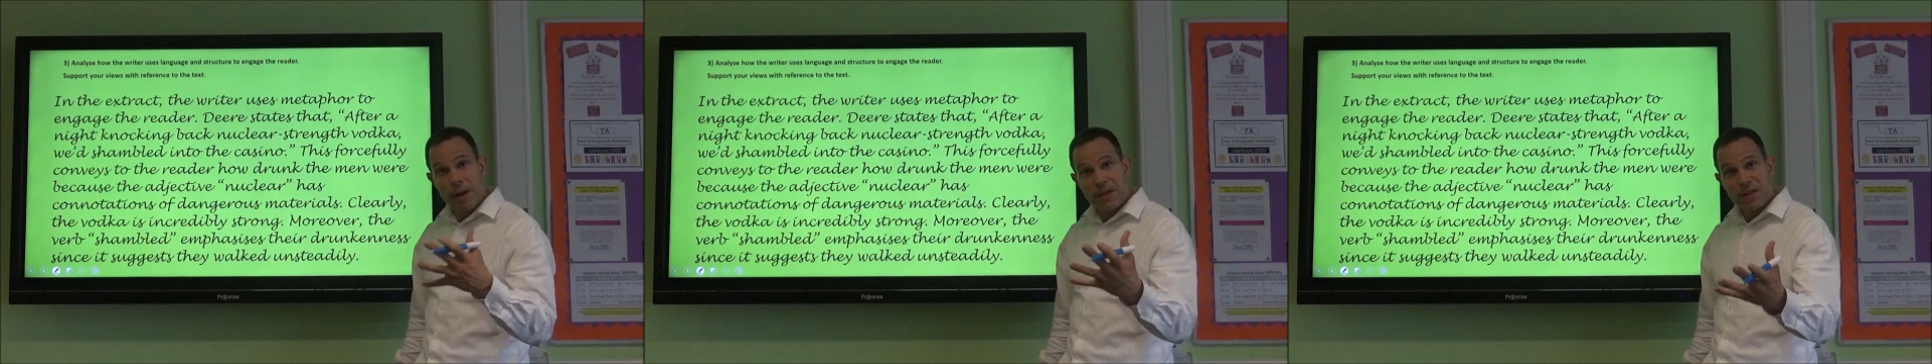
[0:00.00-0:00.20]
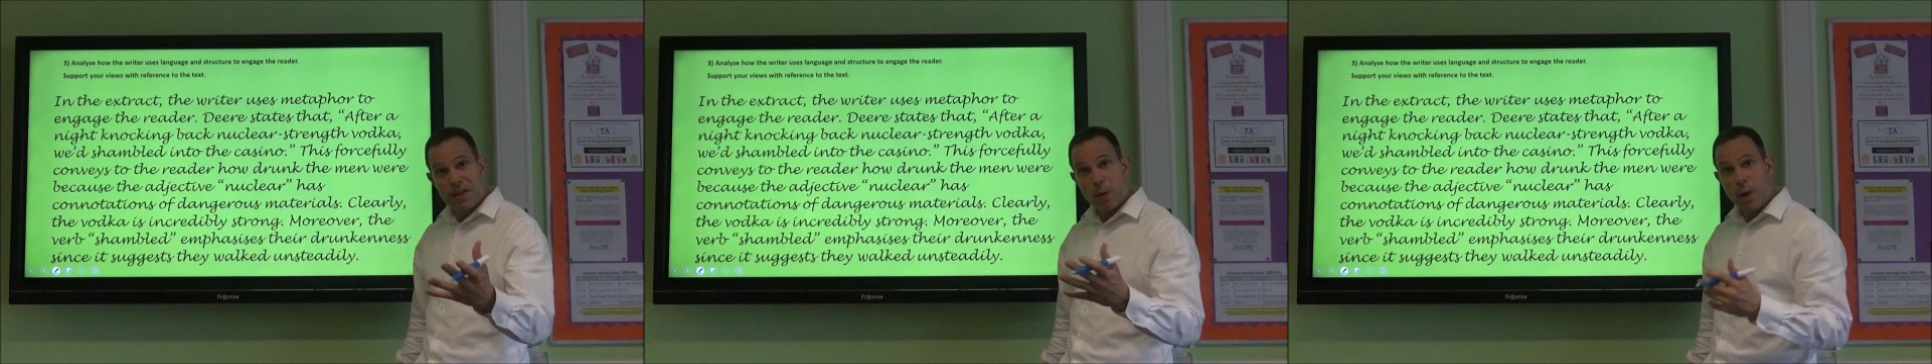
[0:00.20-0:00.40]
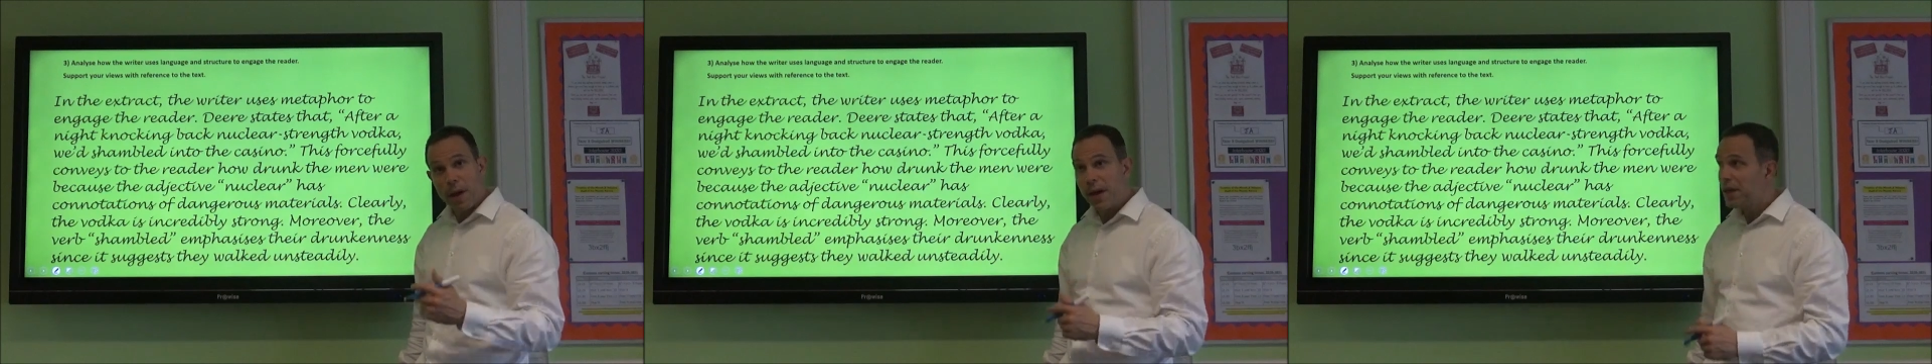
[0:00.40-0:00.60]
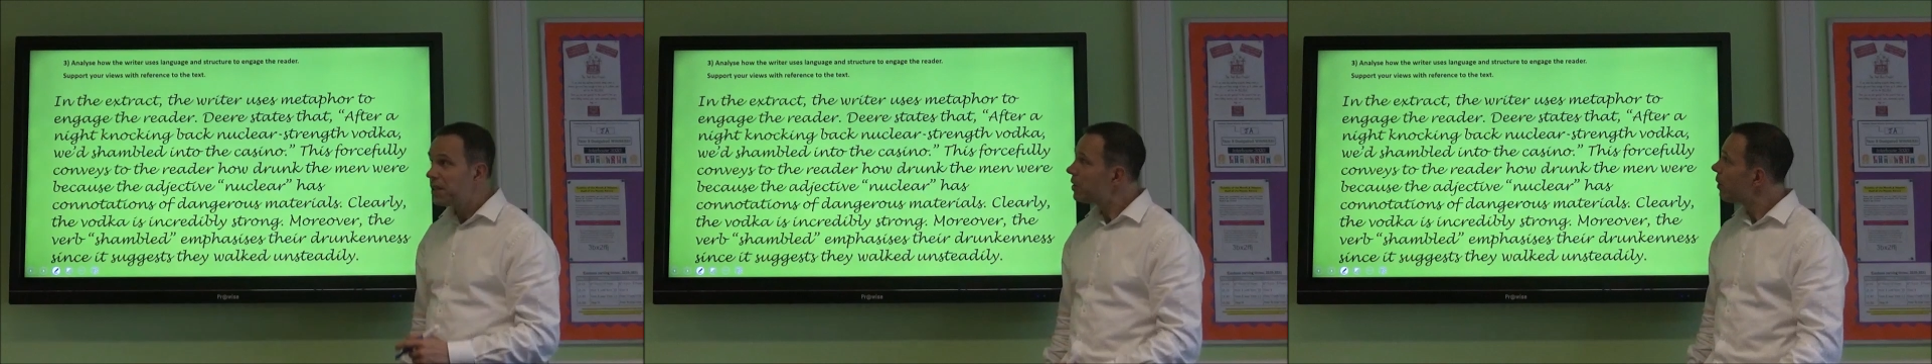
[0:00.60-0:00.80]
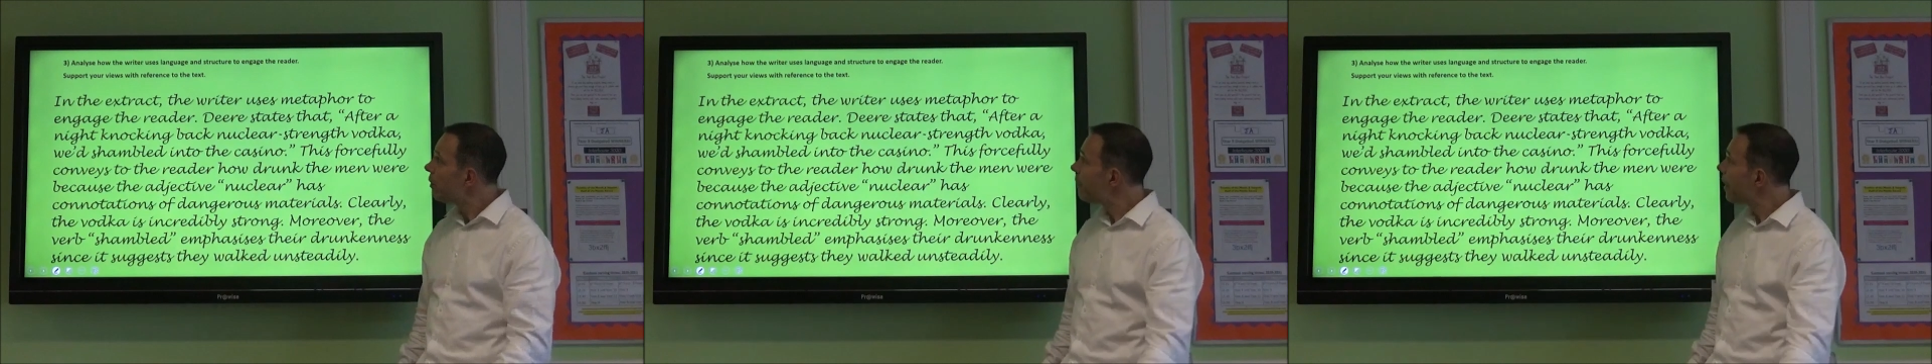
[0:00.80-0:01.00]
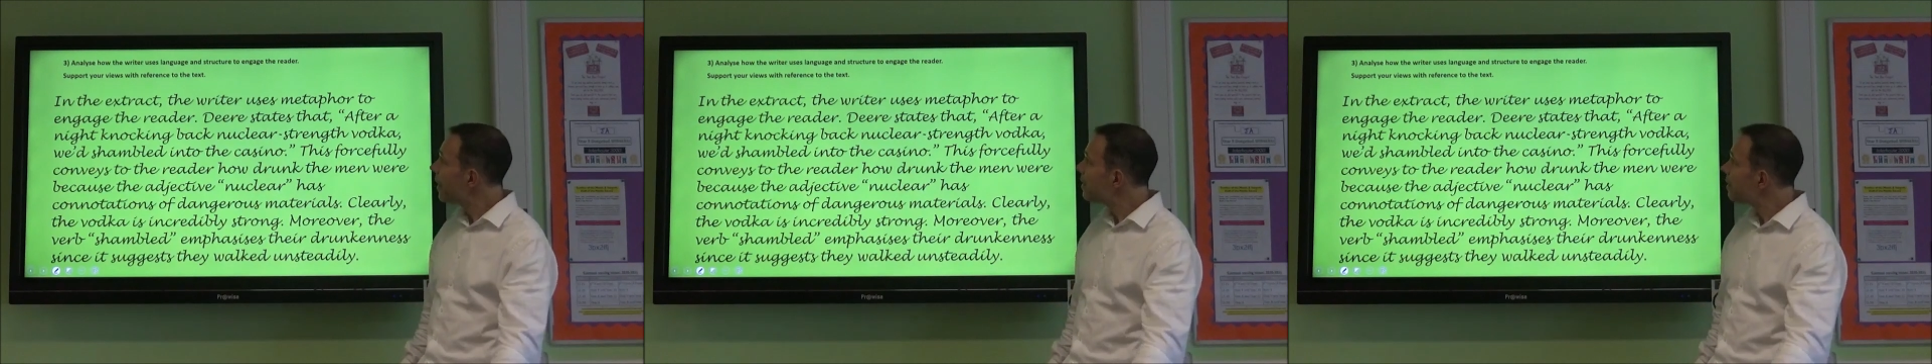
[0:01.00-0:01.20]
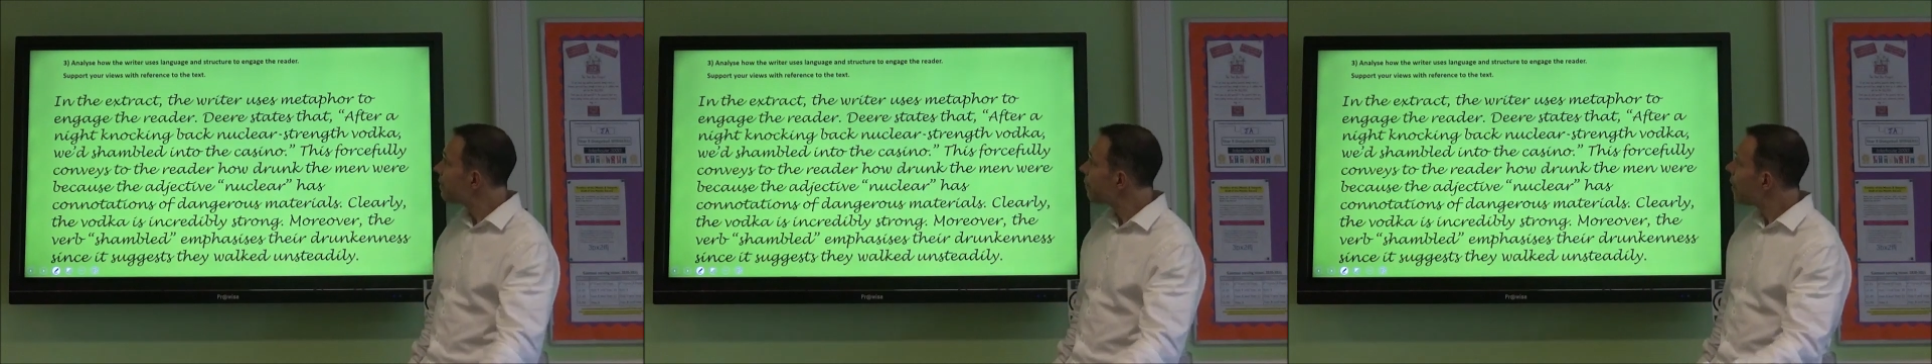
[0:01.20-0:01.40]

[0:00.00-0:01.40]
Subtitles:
see why it is so effective.